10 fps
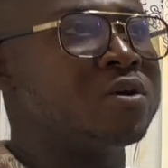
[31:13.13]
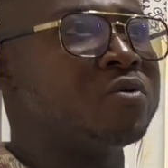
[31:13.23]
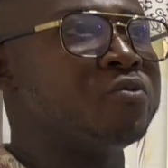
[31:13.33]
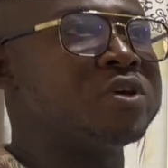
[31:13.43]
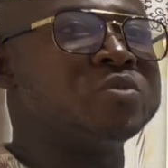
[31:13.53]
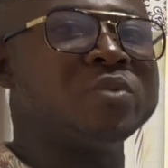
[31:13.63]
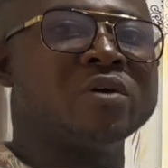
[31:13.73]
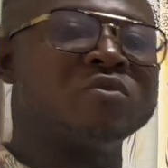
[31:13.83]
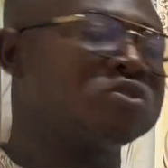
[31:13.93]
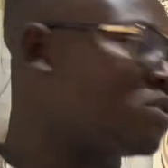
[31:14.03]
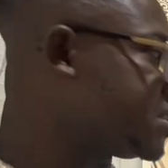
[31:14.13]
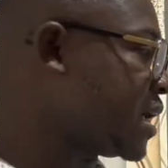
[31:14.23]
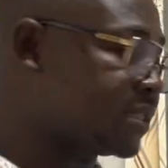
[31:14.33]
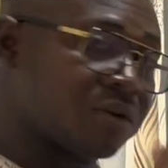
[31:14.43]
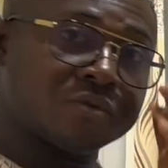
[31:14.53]
which
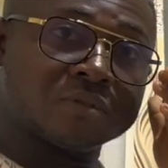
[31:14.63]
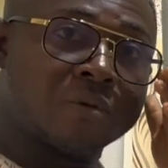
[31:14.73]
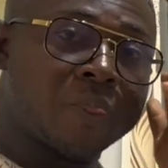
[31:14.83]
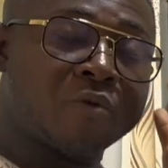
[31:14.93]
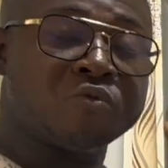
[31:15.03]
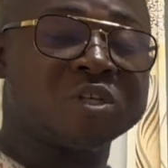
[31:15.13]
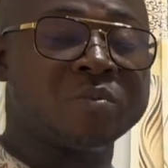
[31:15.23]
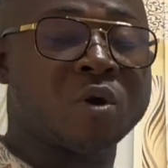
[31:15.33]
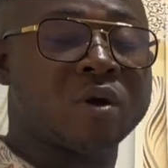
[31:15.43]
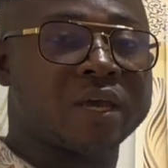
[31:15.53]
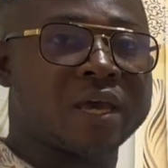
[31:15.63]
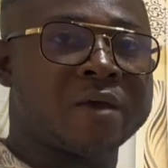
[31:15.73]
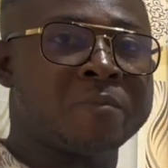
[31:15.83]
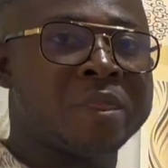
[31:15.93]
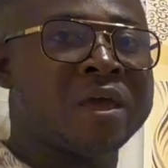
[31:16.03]
may occur
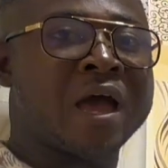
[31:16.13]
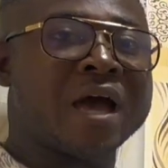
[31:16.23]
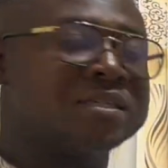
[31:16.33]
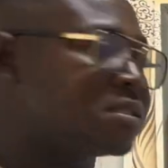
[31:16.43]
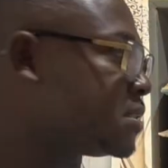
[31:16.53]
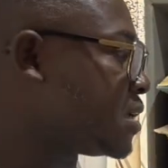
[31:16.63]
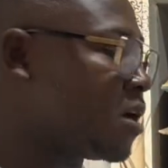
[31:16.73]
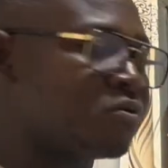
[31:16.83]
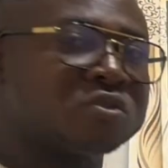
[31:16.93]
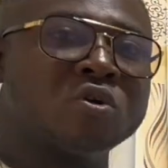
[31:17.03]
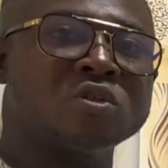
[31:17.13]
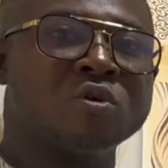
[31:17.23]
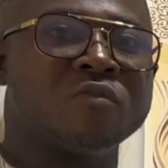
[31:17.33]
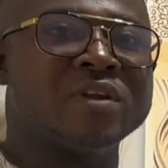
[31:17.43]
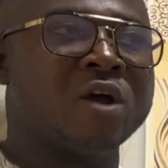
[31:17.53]
as a result
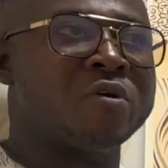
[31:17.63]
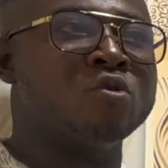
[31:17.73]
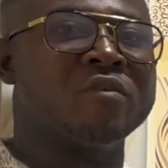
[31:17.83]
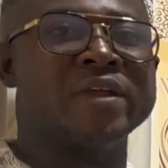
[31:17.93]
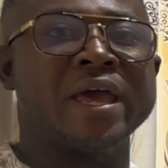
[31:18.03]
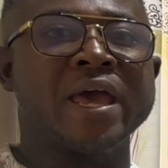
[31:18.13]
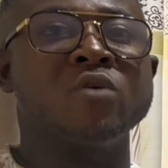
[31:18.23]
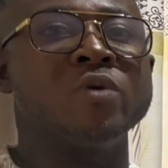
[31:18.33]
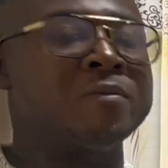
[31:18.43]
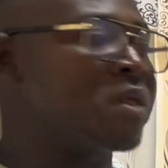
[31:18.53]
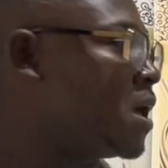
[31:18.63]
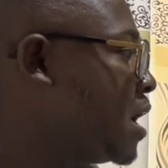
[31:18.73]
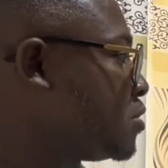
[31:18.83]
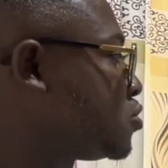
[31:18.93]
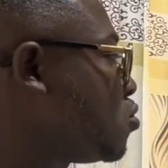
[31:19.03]
of narrowing of the airway. And
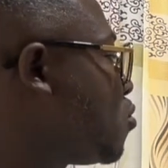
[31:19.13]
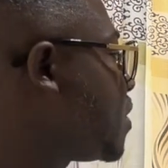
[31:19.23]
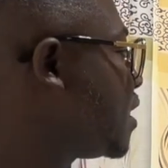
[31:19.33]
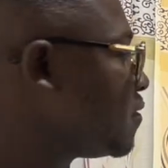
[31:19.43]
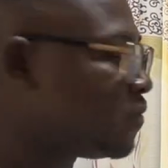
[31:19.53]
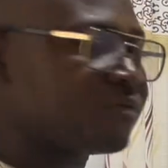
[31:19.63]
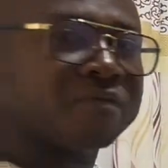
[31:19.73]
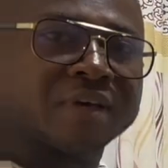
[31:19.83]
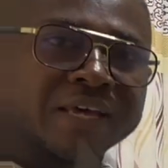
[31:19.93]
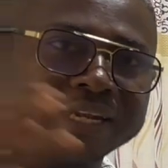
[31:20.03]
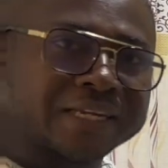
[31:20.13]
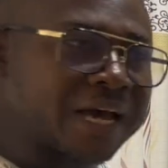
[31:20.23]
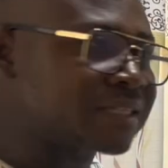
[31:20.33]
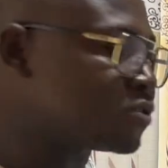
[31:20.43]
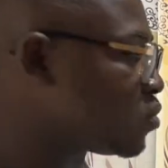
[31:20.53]
so if
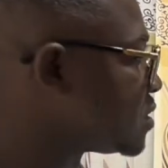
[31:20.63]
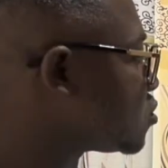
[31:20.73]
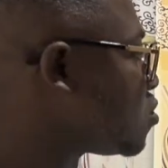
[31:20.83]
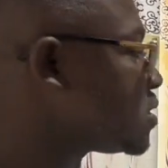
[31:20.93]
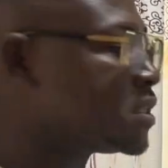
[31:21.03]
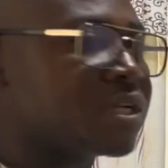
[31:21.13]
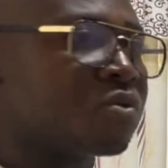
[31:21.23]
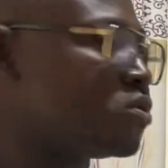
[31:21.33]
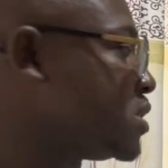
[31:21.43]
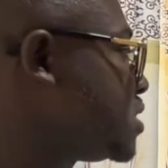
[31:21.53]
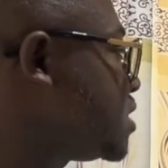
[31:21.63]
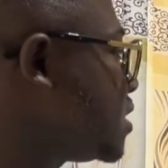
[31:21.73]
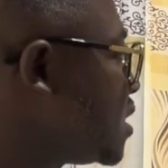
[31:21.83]
that is what is causing the condition,